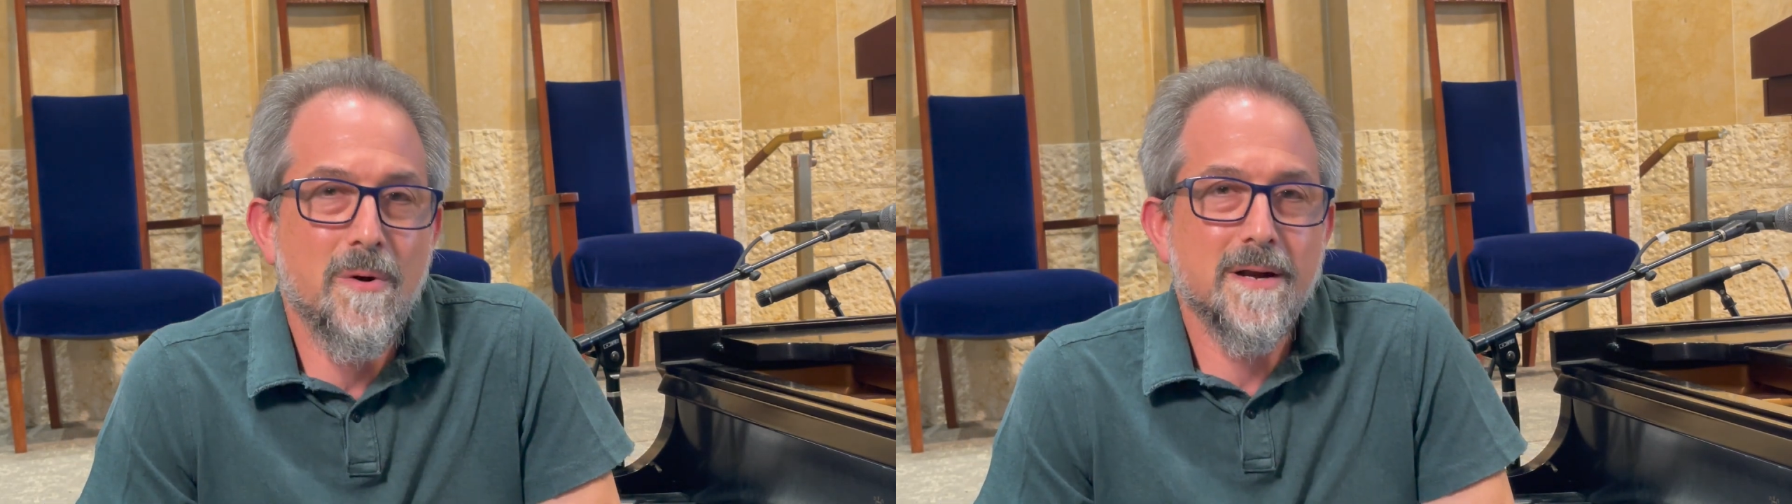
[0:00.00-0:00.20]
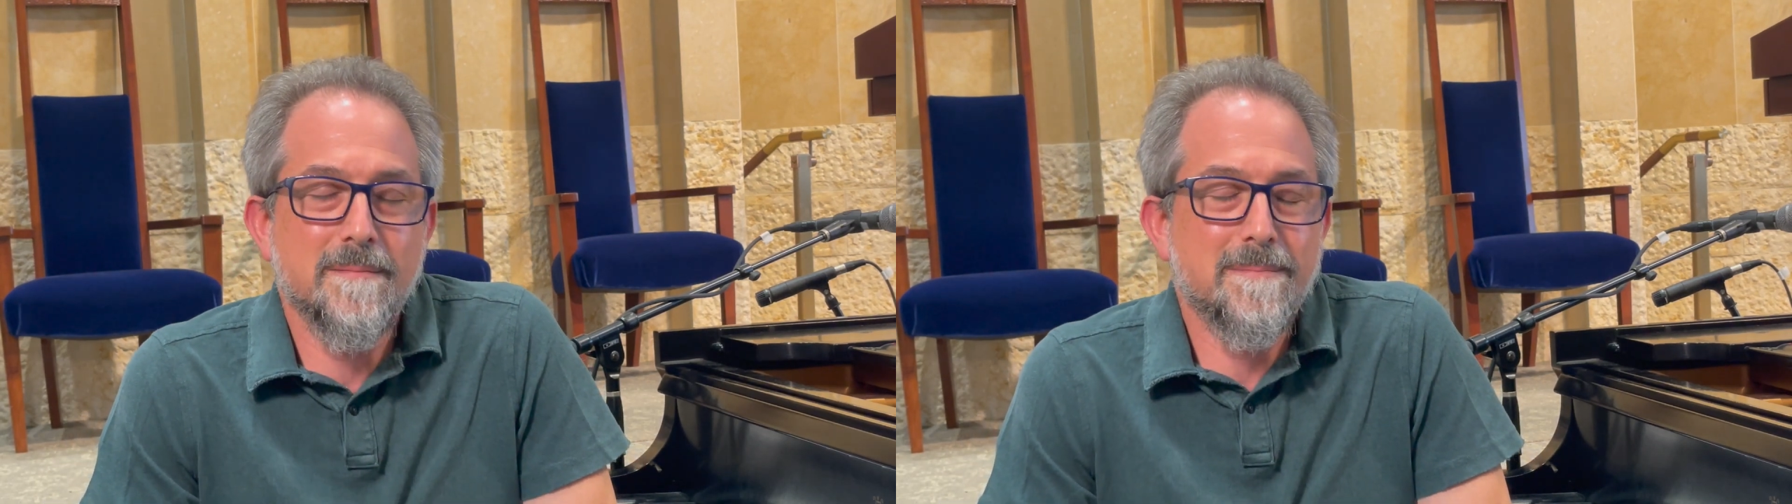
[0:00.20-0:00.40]

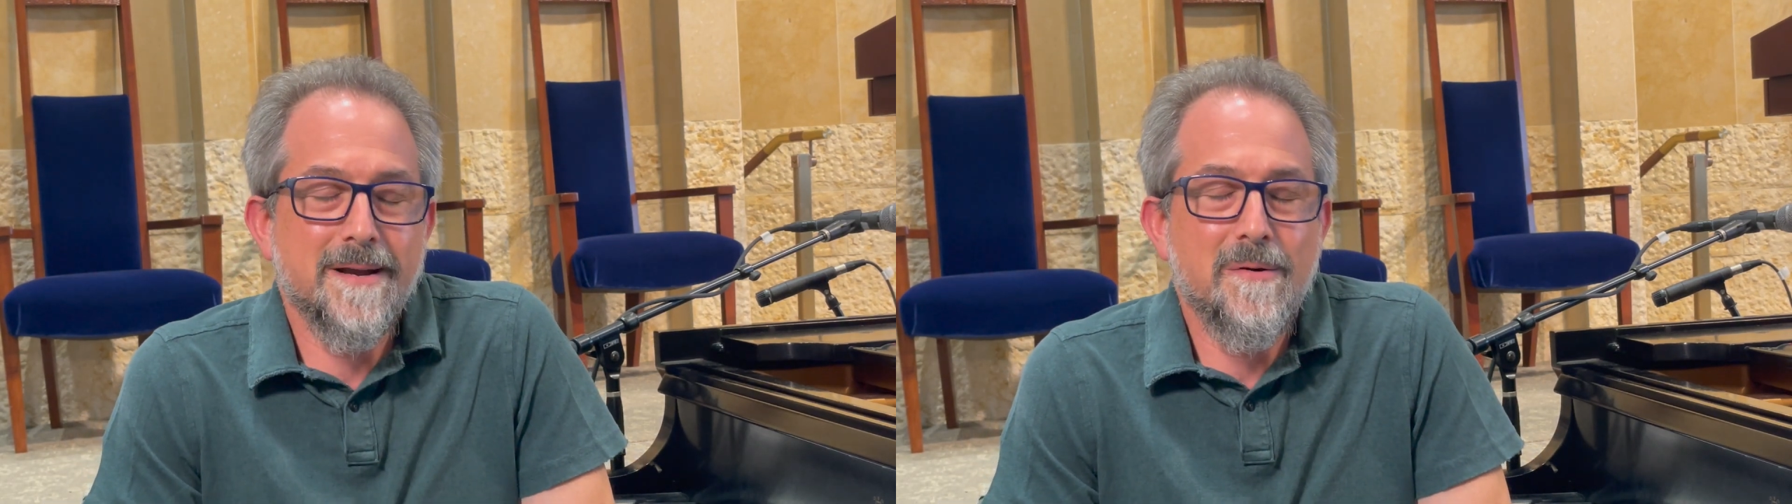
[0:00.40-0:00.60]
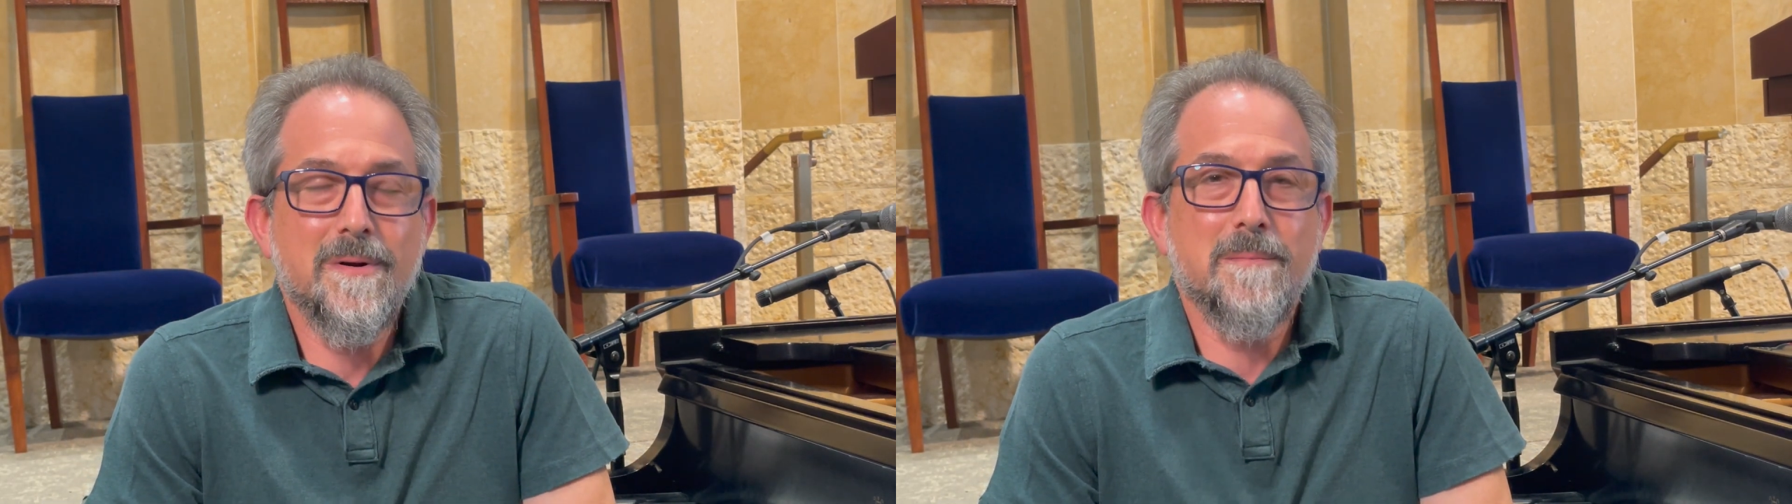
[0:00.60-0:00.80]
want
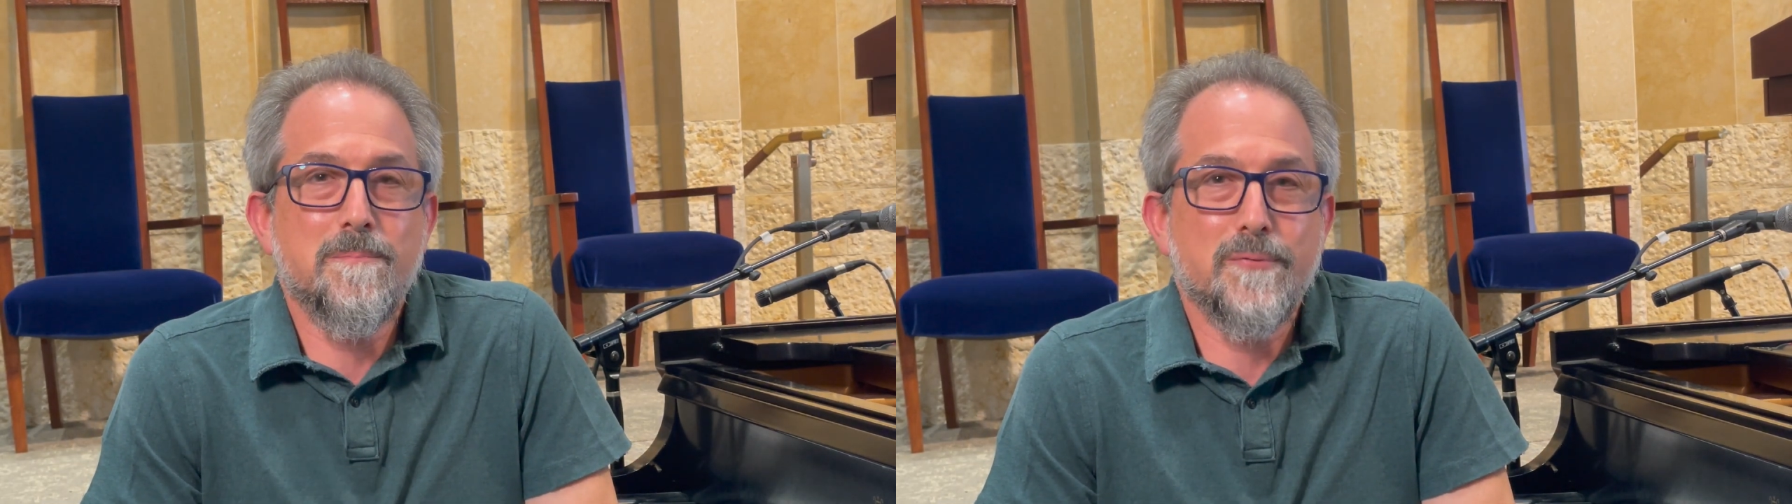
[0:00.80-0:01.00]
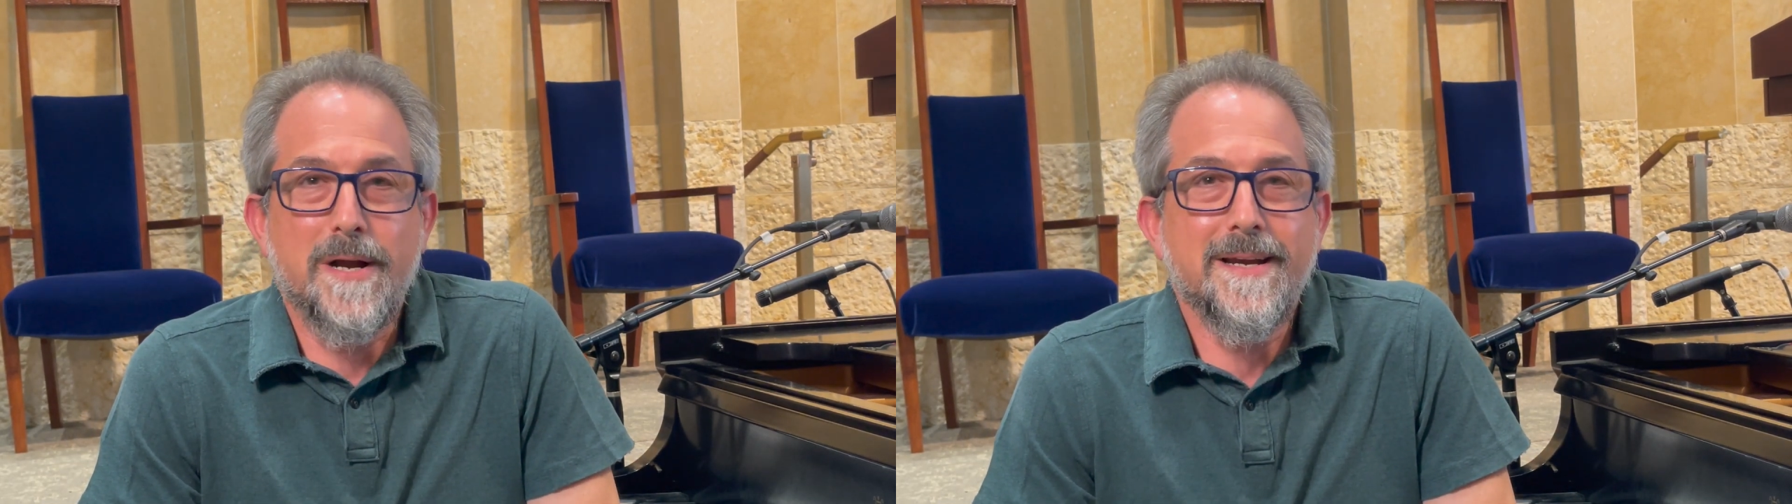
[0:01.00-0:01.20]
to
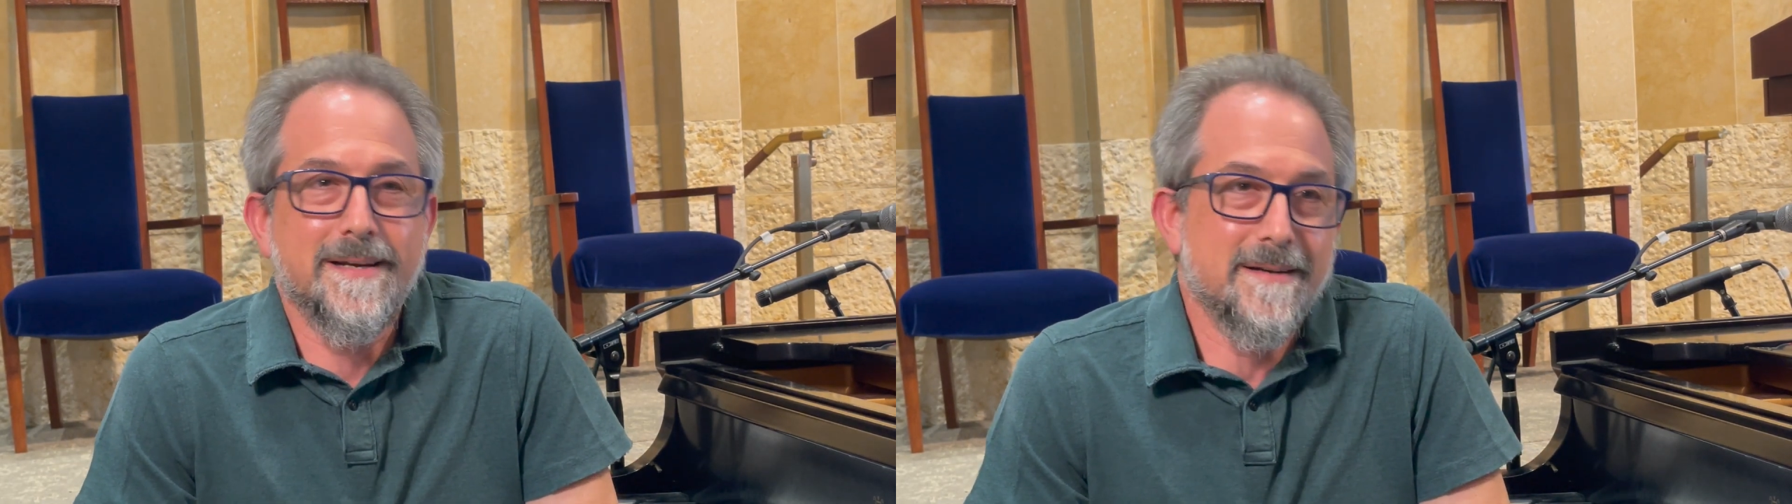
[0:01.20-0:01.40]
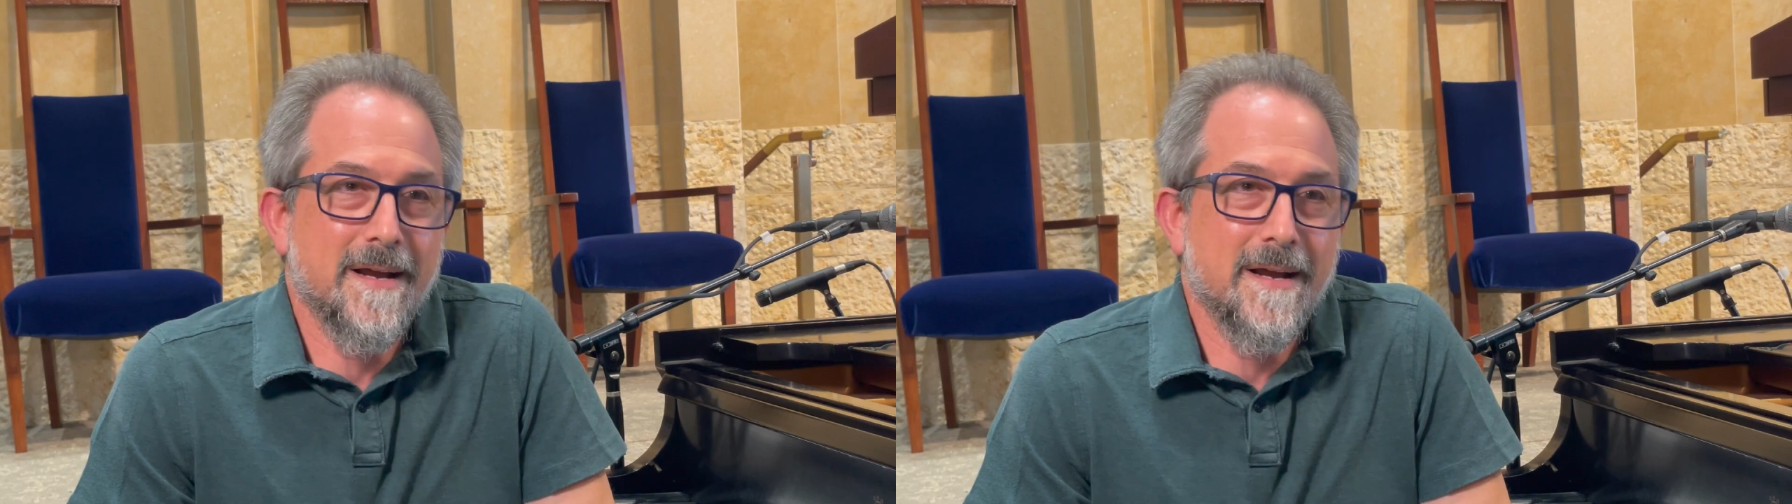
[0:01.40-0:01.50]
break it.